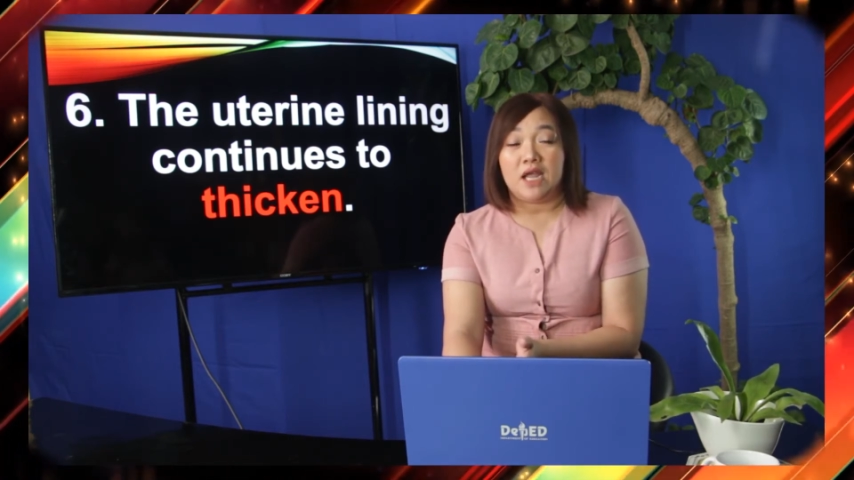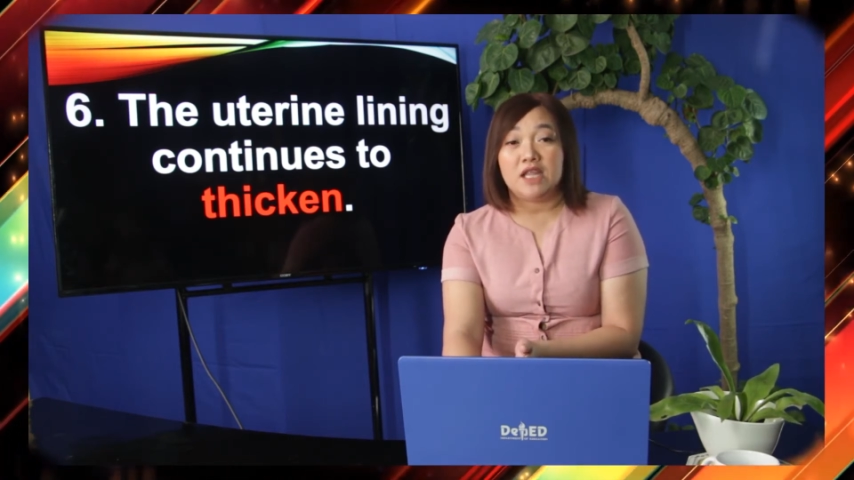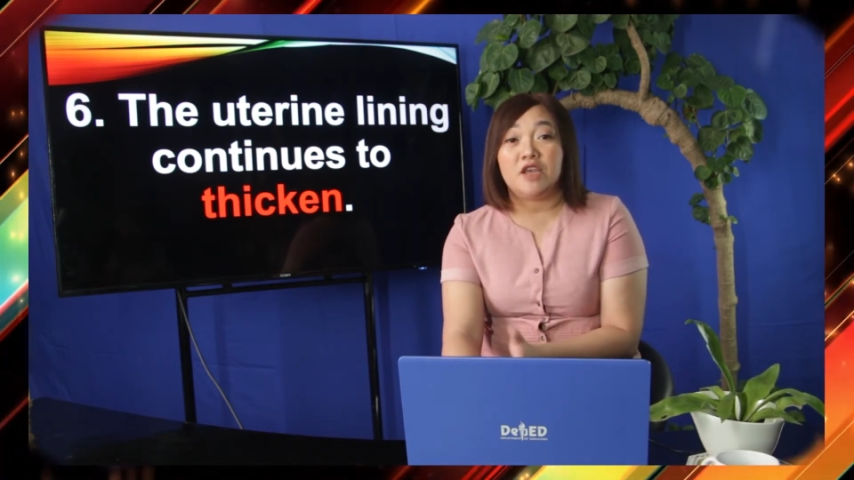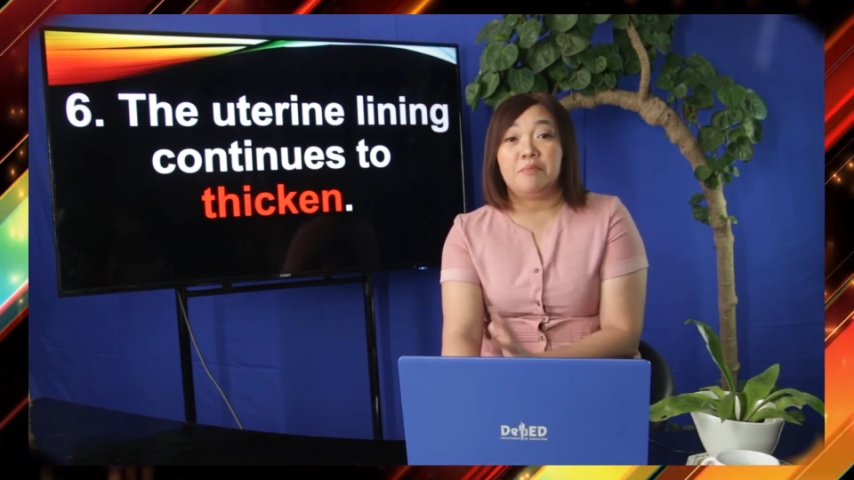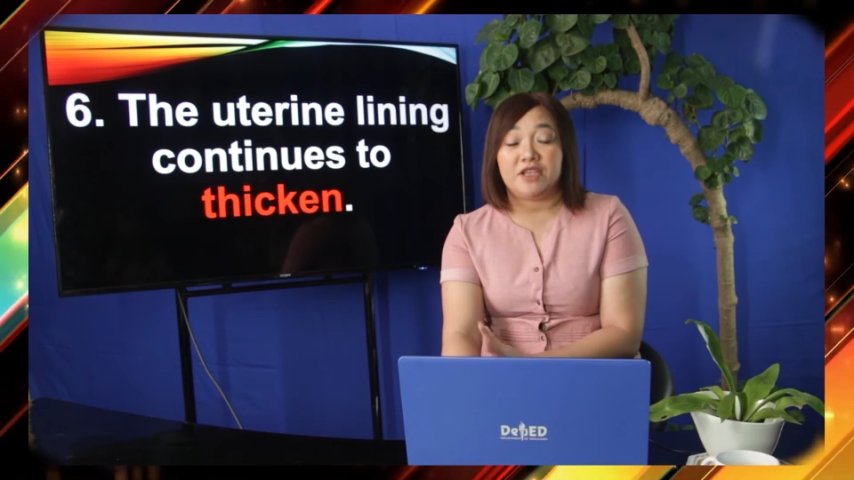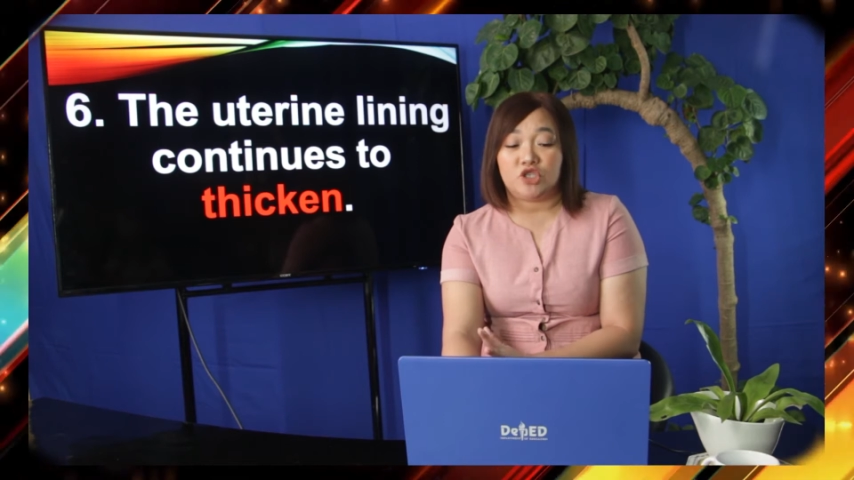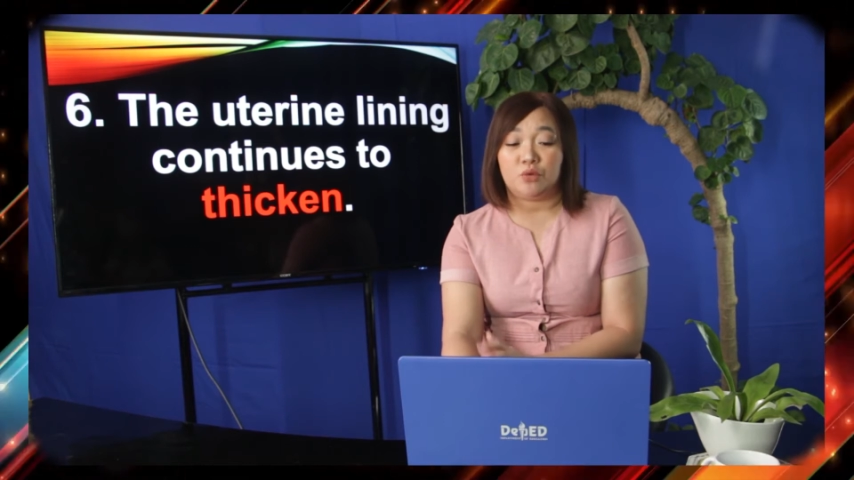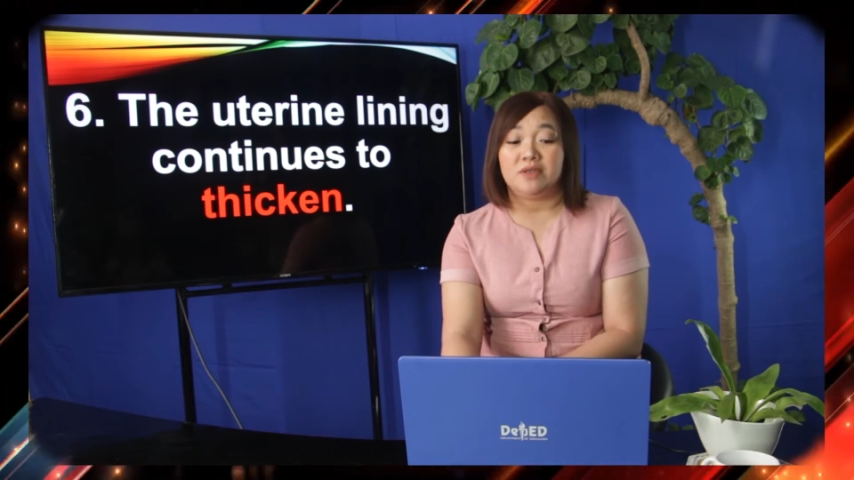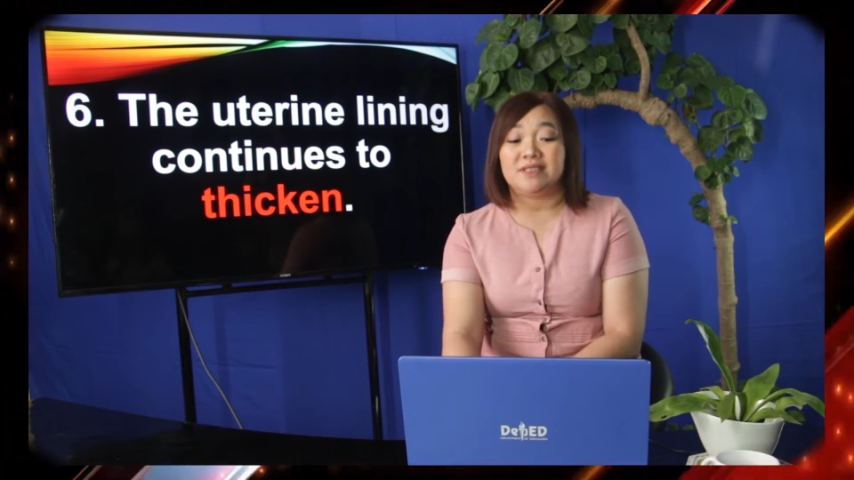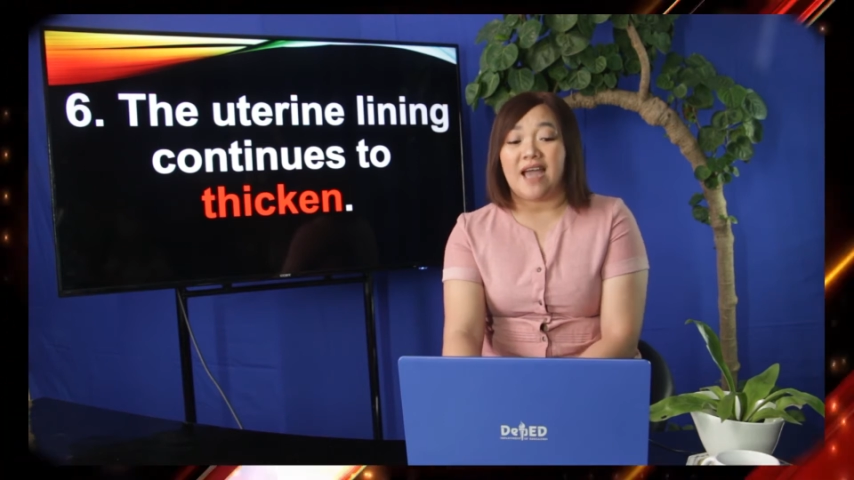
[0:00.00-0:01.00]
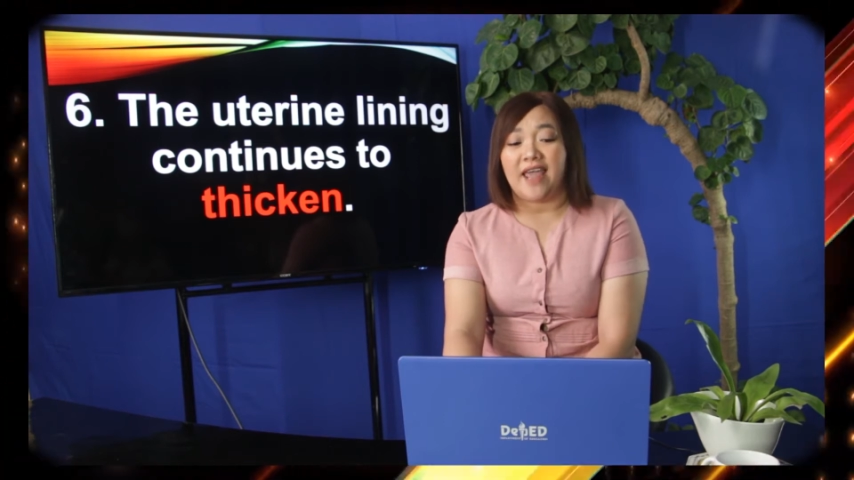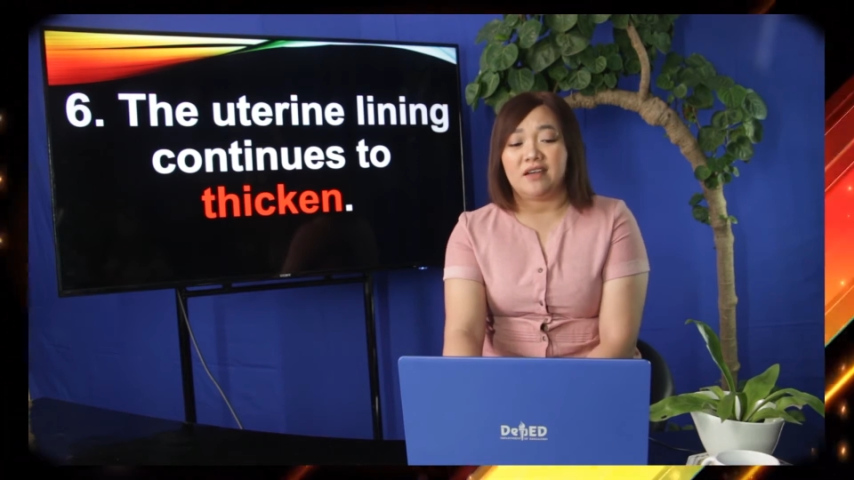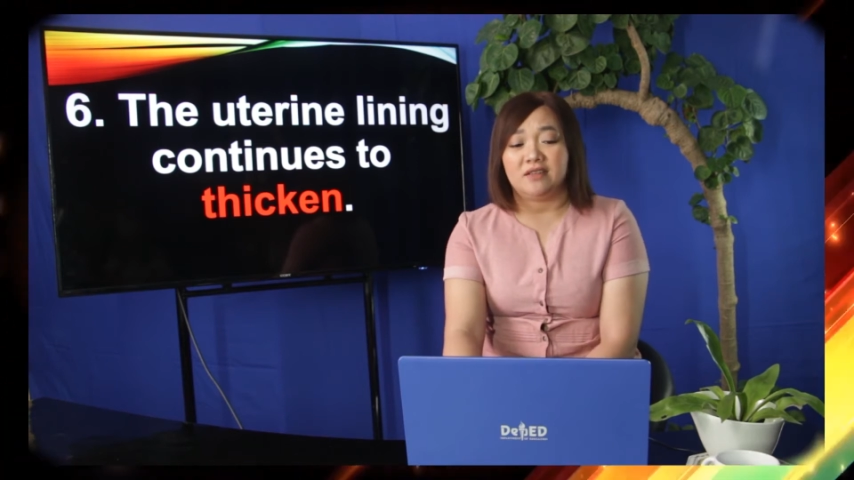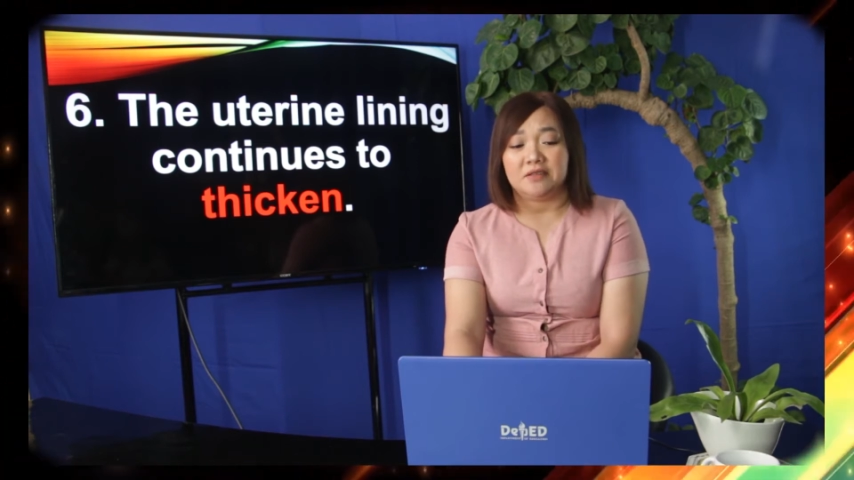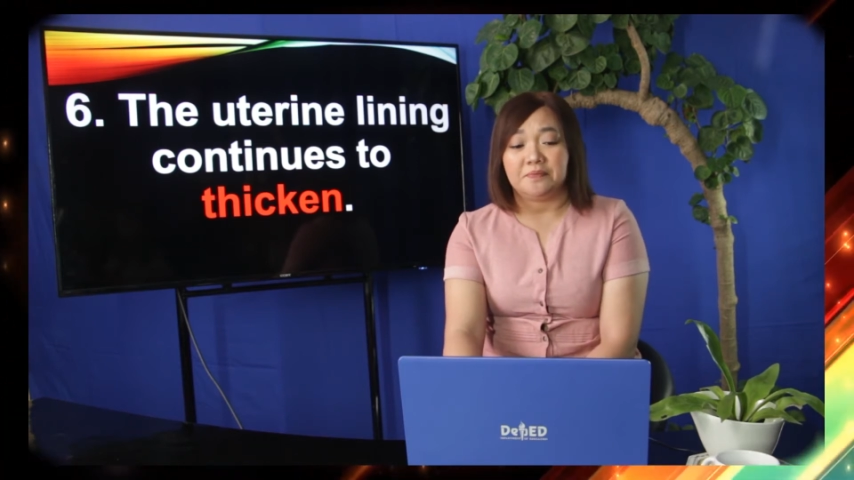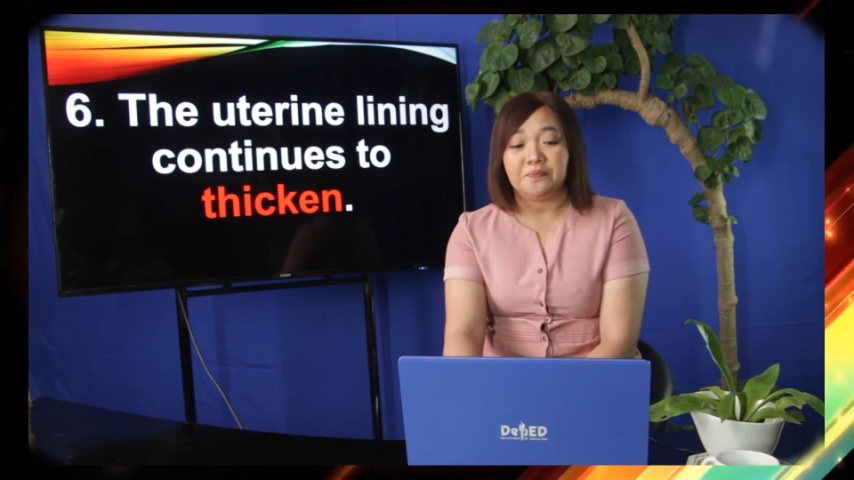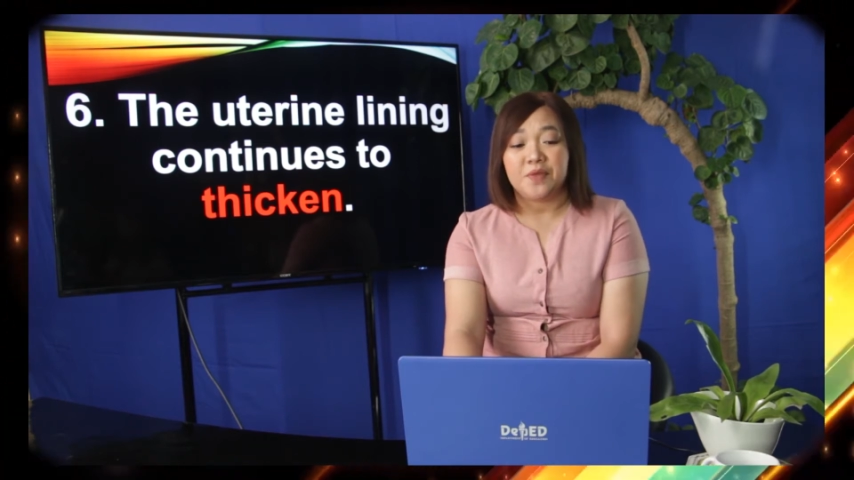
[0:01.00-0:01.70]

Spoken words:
in the menstrual cycle.